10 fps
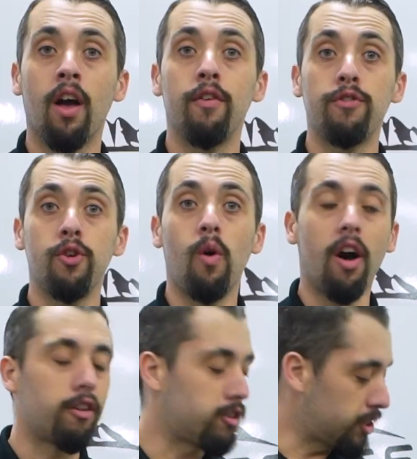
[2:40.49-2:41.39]
A few
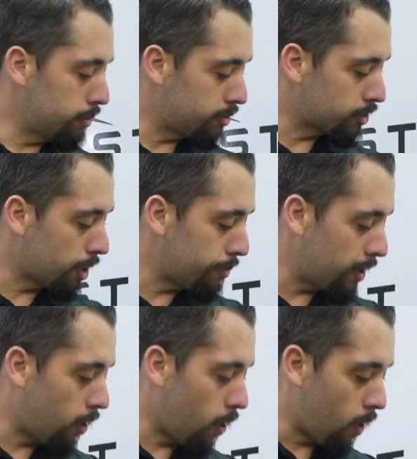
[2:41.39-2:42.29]
other gems is gonna
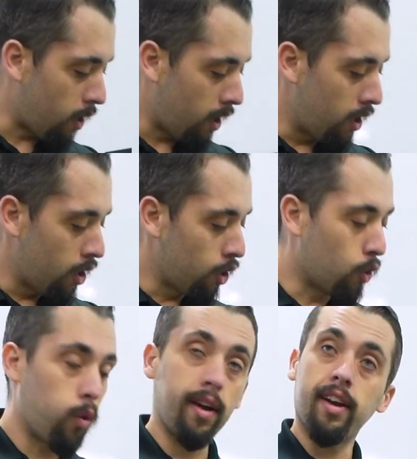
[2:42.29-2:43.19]
be our
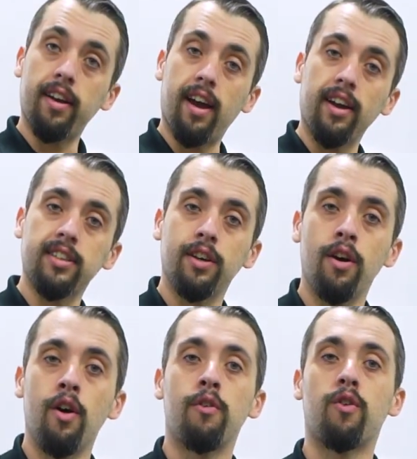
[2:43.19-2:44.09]
quick connect
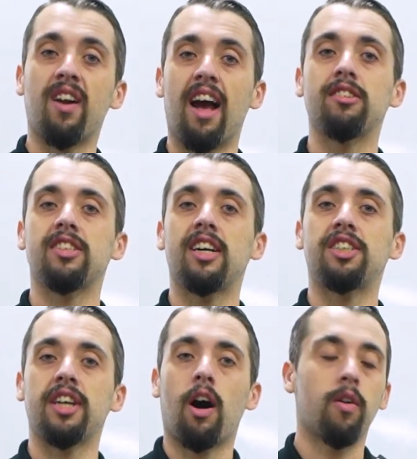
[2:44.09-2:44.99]
for an outside
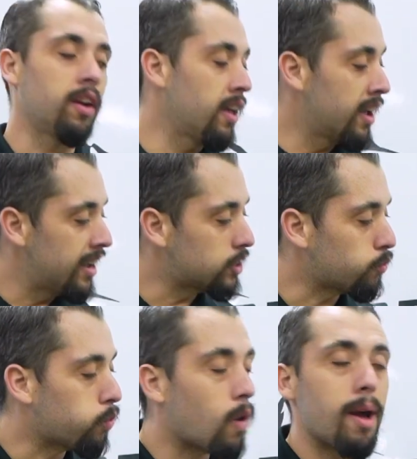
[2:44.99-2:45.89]
shower. It's
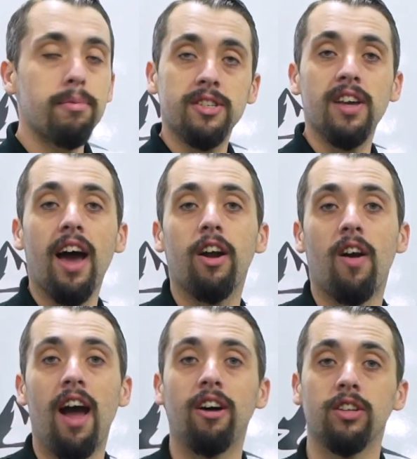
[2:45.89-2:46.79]
right beside
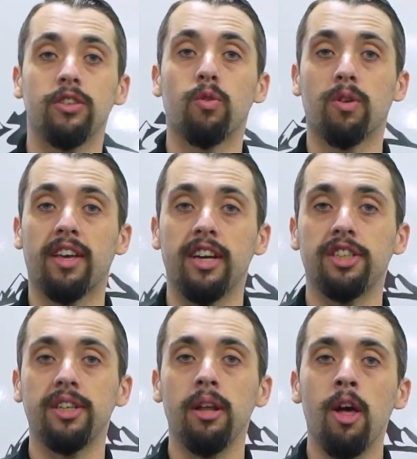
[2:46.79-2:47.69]
our outdoor
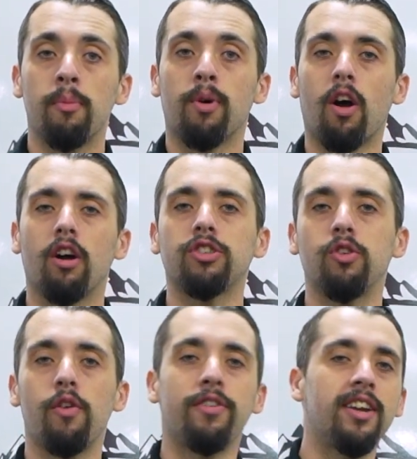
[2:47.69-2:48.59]
kitchen, but
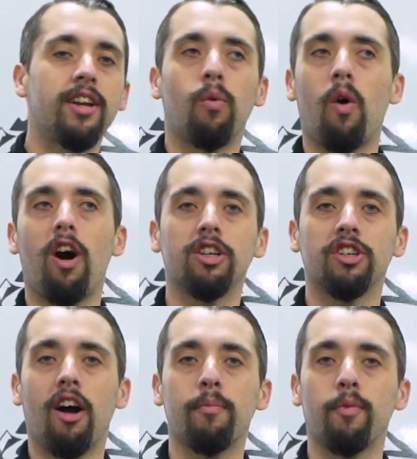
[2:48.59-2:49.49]
also if you need to wash
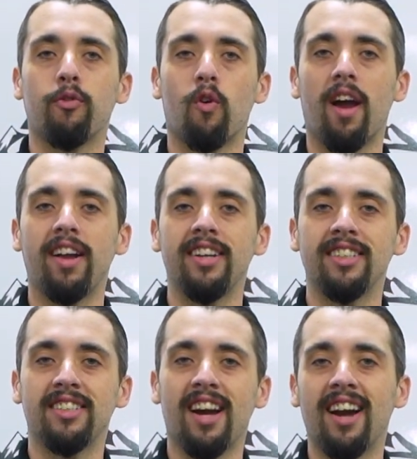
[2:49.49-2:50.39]
off before heading
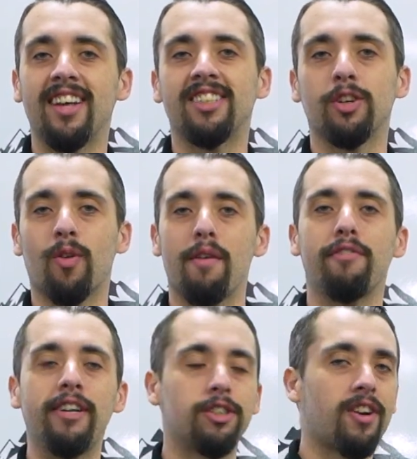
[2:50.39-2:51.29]
inside, it's a great
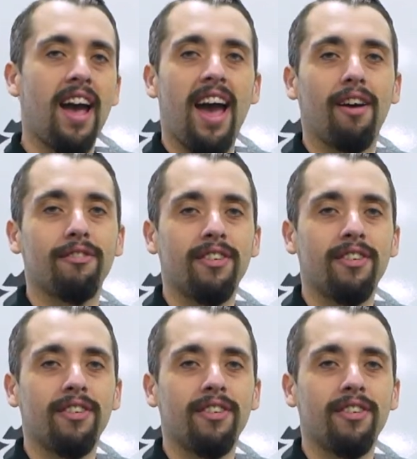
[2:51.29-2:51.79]
feature to have.